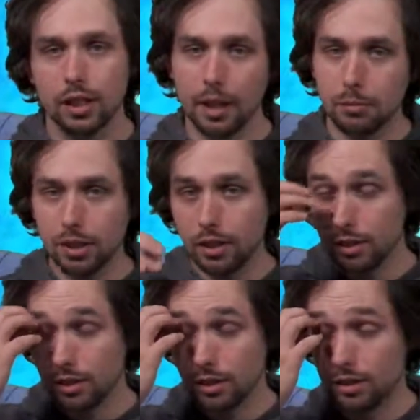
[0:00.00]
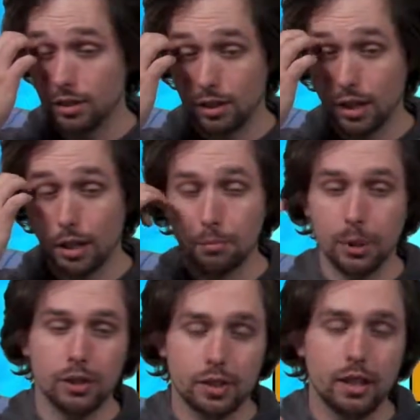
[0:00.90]
Games that are
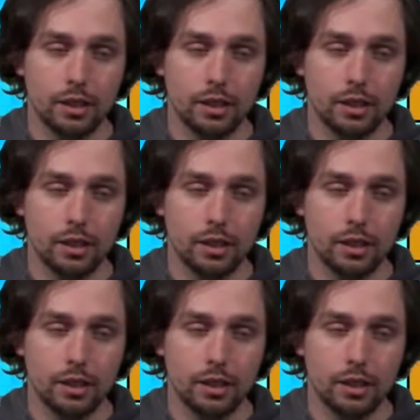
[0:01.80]
built on